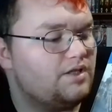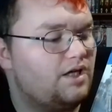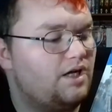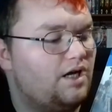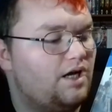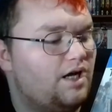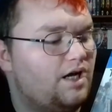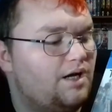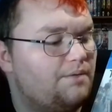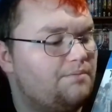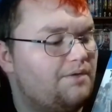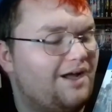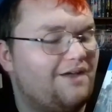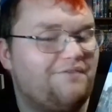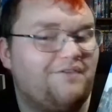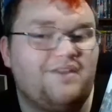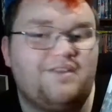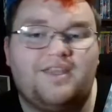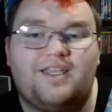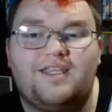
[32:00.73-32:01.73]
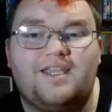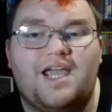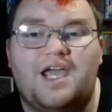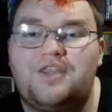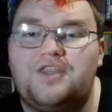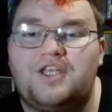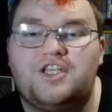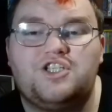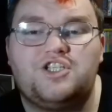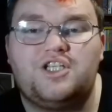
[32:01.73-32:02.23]
I think
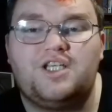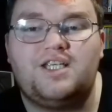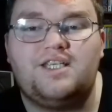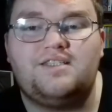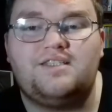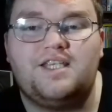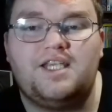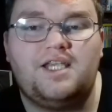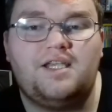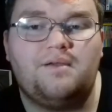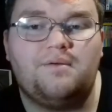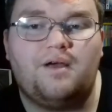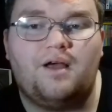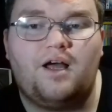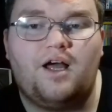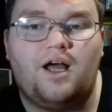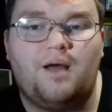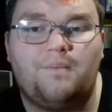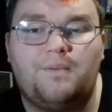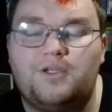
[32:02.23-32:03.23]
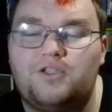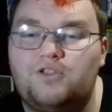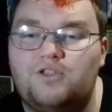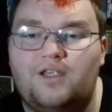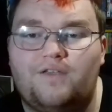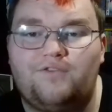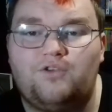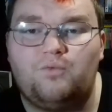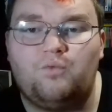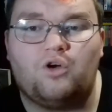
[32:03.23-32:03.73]
they're cheesy, but
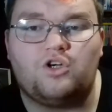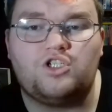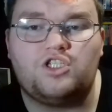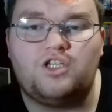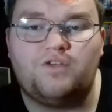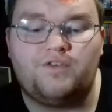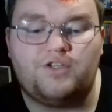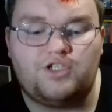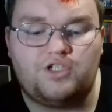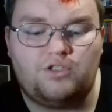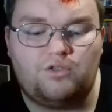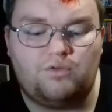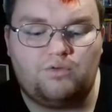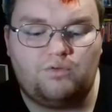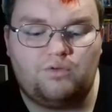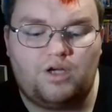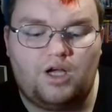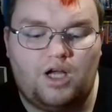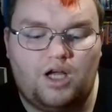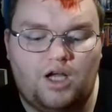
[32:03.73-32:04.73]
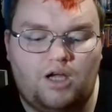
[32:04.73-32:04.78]
if you watch the original